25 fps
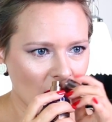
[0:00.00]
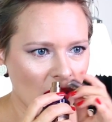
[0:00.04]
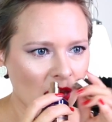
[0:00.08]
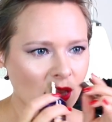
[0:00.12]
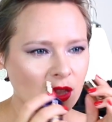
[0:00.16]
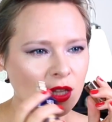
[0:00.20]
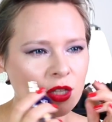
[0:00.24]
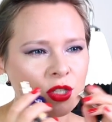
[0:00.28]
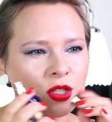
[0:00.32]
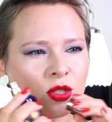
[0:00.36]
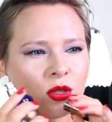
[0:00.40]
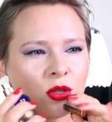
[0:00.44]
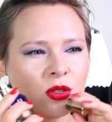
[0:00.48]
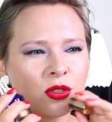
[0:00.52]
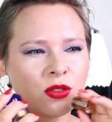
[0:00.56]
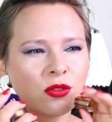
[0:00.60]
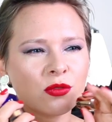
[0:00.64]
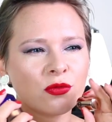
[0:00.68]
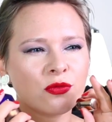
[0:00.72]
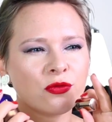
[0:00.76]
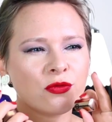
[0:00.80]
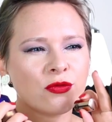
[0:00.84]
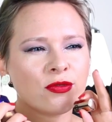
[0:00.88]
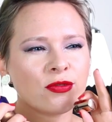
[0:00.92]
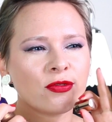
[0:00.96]
And the
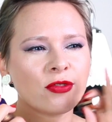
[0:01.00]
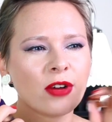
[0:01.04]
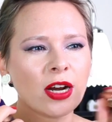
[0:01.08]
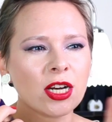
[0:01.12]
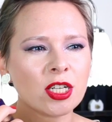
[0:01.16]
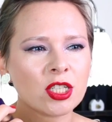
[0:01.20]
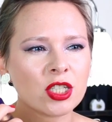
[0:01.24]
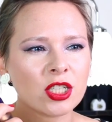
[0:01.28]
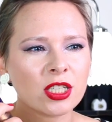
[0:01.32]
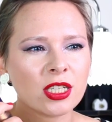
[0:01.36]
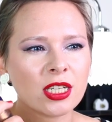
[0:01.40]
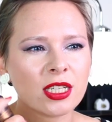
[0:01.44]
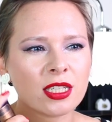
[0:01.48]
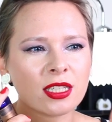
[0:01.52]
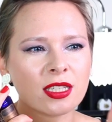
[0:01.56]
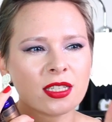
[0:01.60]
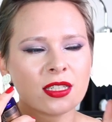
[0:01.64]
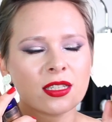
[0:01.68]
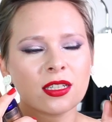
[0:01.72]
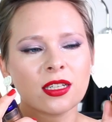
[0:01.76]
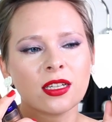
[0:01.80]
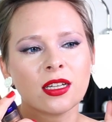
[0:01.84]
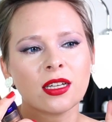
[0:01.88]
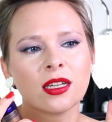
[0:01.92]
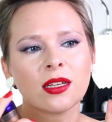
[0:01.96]
certain
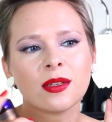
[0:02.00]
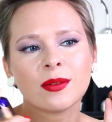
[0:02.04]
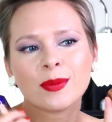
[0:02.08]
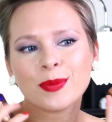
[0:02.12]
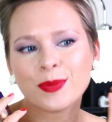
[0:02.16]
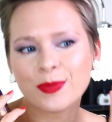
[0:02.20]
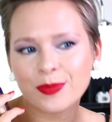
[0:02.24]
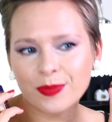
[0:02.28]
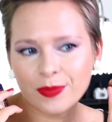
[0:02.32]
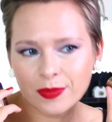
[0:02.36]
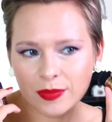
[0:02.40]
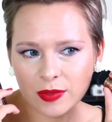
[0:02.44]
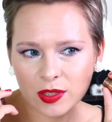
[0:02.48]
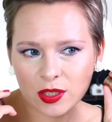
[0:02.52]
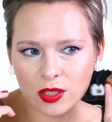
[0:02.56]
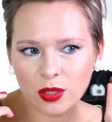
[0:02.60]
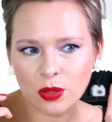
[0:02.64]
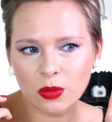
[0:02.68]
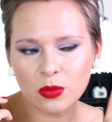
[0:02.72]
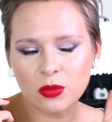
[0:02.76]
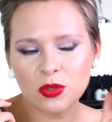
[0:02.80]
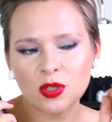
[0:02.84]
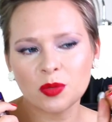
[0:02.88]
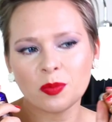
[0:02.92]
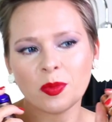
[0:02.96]
freshness,
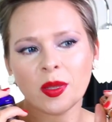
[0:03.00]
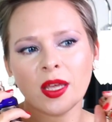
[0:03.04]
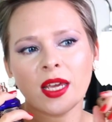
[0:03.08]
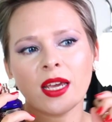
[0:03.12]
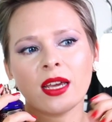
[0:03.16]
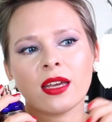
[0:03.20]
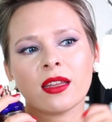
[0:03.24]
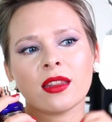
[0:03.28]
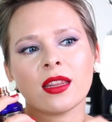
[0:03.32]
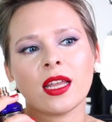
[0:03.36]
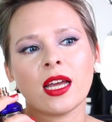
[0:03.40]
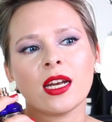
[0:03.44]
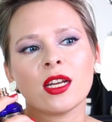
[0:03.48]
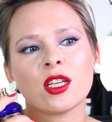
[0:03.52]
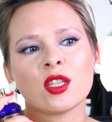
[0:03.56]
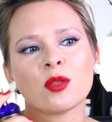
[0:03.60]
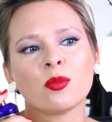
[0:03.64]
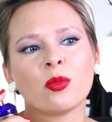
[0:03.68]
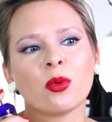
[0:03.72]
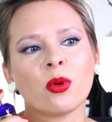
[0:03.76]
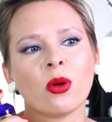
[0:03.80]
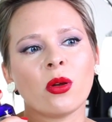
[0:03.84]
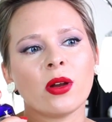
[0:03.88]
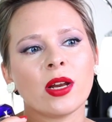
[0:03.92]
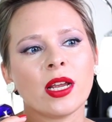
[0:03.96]
so to speak, that is
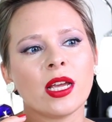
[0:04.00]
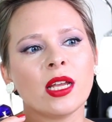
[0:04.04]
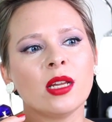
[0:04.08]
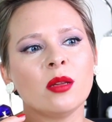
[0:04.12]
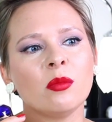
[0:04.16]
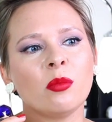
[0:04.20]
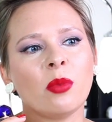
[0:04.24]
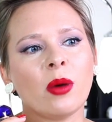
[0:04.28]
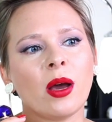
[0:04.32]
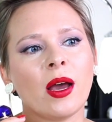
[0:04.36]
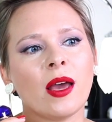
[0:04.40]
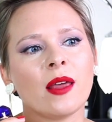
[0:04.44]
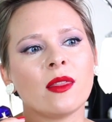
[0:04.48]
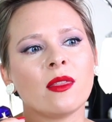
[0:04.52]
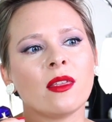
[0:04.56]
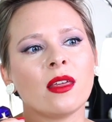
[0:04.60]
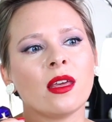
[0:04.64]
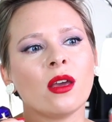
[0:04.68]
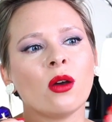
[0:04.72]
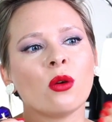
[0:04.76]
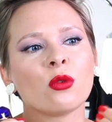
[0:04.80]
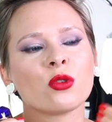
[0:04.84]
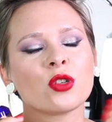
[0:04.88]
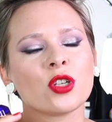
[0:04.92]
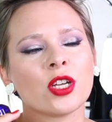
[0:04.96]
brought in by
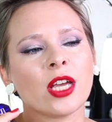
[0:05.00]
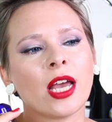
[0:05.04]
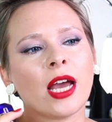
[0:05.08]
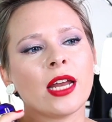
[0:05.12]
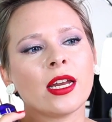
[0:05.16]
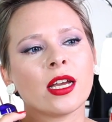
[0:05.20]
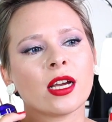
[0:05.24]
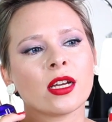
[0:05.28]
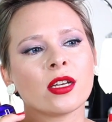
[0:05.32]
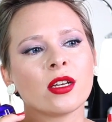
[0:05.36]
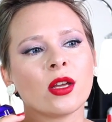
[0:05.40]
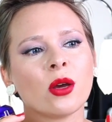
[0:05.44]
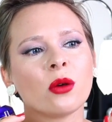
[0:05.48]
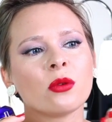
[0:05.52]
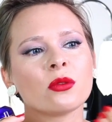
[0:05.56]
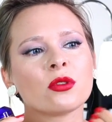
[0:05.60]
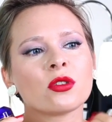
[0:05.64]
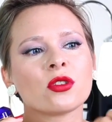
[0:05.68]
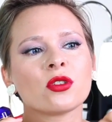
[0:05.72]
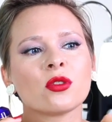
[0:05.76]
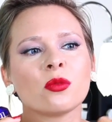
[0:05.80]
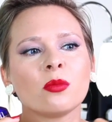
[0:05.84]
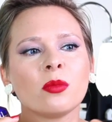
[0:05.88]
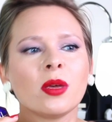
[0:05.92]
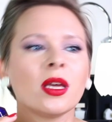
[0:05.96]
the oceanic
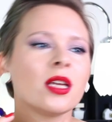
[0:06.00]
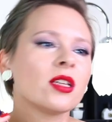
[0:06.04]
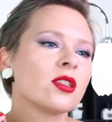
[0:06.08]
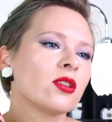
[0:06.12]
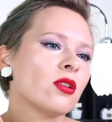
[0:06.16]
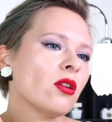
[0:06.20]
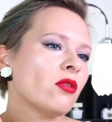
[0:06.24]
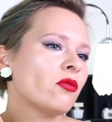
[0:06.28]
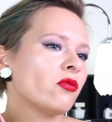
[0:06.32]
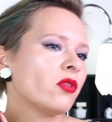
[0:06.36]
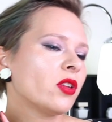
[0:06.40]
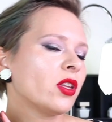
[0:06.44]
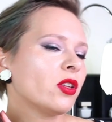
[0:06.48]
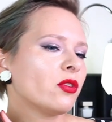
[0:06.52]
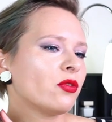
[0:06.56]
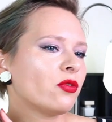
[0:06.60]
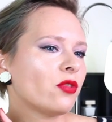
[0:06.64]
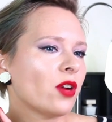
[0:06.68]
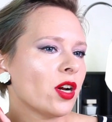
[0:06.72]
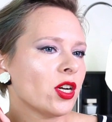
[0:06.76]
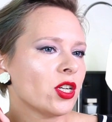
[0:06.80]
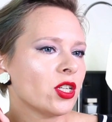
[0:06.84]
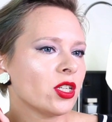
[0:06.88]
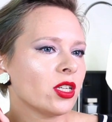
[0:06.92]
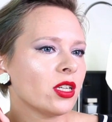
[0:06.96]
notes, to me is not really
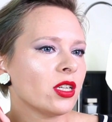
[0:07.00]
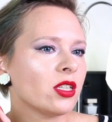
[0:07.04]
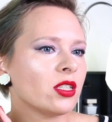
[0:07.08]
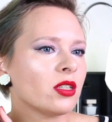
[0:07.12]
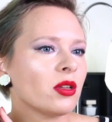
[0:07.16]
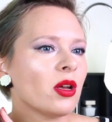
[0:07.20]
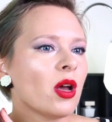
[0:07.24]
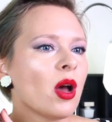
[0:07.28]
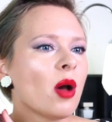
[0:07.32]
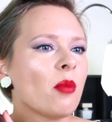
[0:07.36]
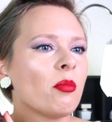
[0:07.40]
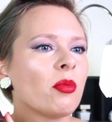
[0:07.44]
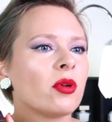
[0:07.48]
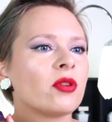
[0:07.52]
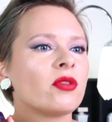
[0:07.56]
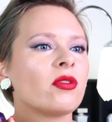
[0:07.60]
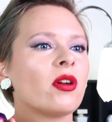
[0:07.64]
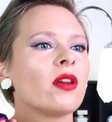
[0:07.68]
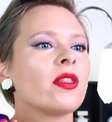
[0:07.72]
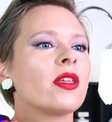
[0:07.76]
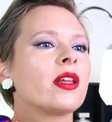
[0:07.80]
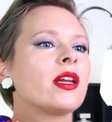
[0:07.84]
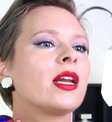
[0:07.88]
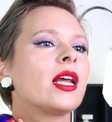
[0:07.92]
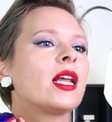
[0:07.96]
freshness, but
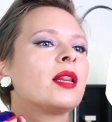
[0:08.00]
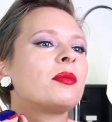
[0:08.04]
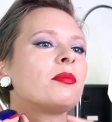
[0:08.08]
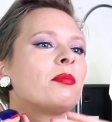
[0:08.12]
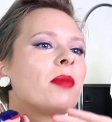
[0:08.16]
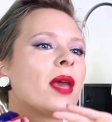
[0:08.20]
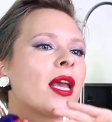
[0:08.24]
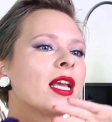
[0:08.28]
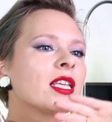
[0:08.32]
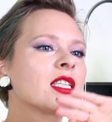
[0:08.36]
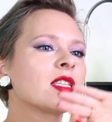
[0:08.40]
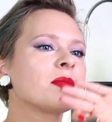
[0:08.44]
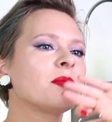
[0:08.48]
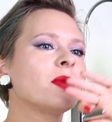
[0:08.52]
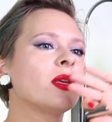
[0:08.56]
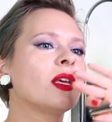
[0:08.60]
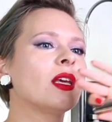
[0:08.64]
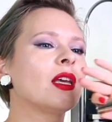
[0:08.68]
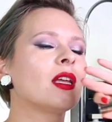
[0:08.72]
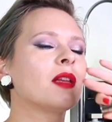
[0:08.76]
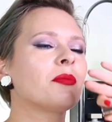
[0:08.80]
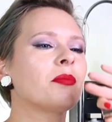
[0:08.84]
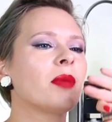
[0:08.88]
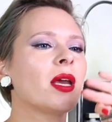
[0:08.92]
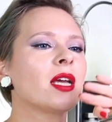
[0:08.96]
rather it makes
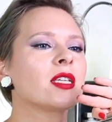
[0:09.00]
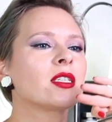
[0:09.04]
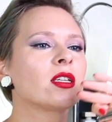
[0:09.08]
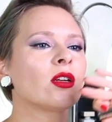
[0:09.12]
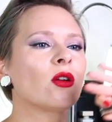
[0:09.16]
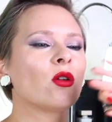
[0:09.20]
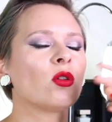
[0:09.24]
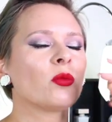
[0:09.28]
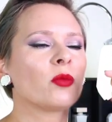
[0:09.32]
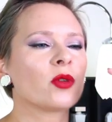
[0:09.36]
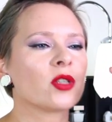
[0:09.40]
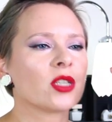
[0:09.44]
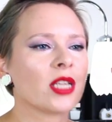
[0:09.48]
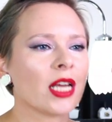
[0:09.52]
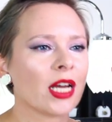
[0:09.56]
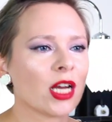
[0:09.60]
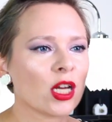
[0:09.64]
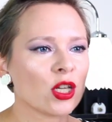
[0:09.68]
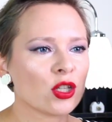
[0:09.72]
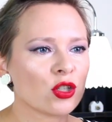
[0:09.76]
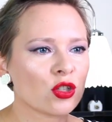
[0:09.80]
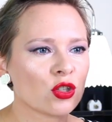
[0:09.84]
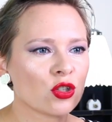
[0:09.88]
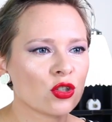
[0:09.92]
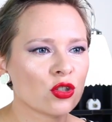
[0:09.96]
it almost like
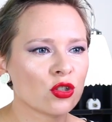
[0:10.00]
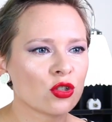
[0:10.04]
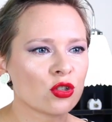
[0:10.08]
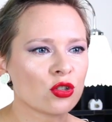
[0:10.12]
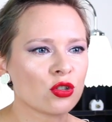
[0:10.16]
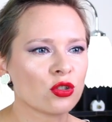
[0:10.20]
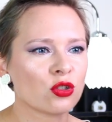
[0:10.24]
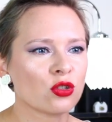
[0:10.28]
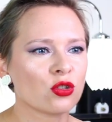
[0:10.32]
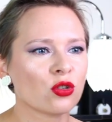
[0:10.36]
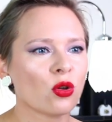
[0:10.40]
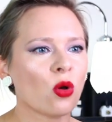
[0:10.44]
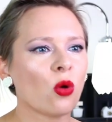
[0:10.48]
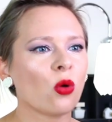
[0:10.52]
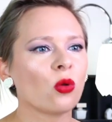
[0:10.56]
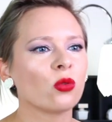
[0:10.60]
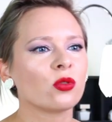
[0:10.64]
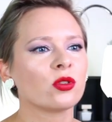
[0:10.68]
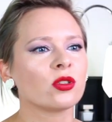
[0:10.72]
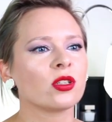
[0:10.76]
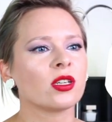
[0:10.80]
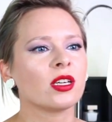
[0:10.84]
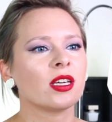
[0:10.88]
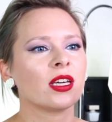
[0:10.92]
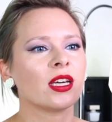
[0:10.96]
a
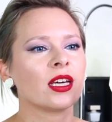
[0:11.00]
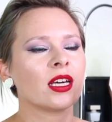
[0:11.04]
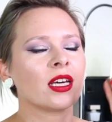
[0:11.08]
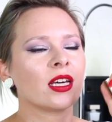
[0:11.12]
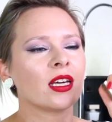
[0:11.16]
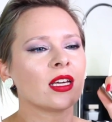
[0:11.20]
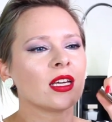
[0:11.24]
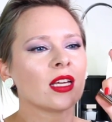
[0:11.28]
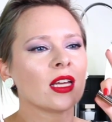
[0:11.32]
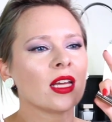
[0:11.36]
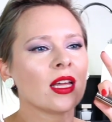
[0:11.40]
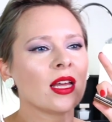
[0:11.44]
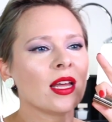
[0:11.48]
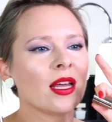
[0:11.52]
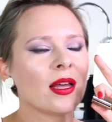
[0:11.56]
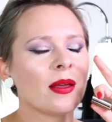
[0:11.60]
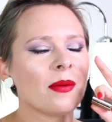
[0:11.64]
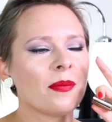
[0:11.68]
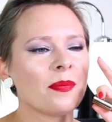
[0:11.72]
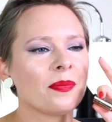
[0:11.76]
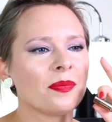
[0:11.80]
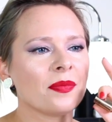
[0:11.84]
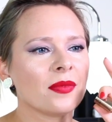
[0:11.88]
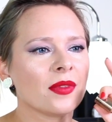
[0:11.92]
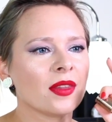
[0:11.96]
salt,
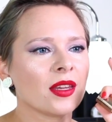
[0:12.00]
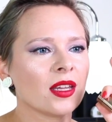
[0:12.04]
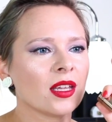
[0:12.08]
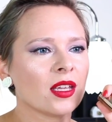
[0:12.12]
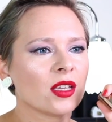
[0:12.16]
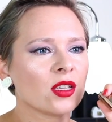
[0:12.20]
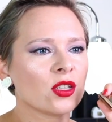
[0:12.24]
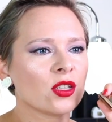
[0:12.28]
I